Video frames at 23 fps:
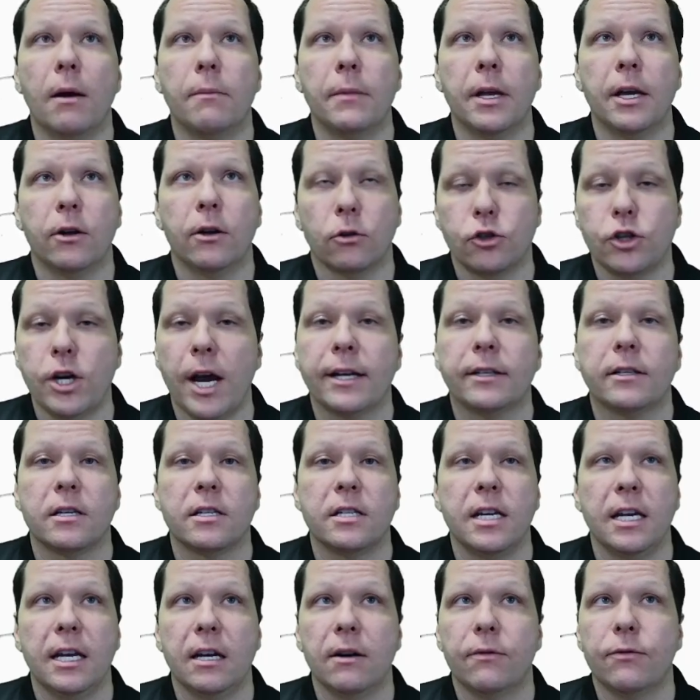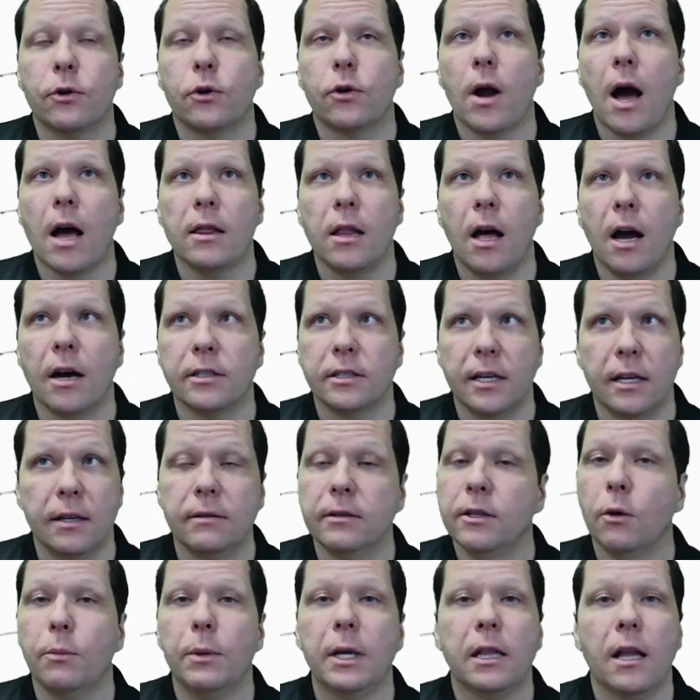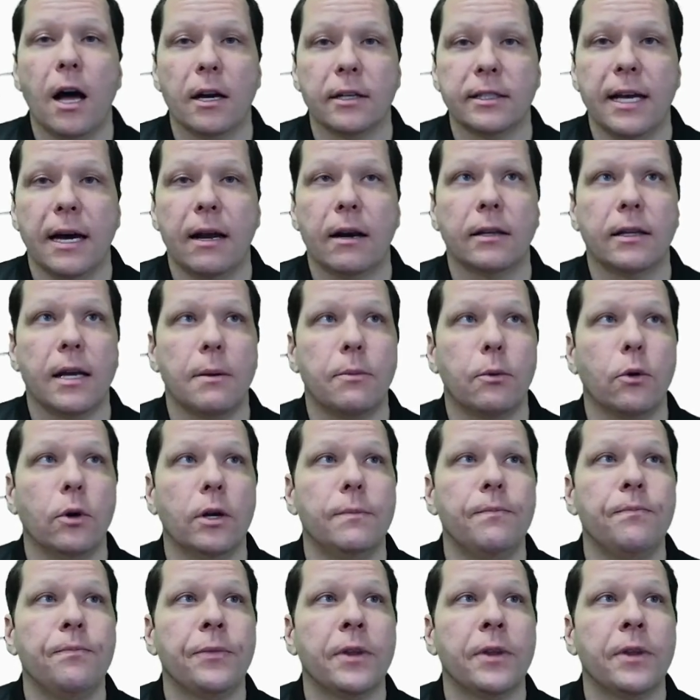it'll check to see, and if they're not logged in, they'll be logged out at that point.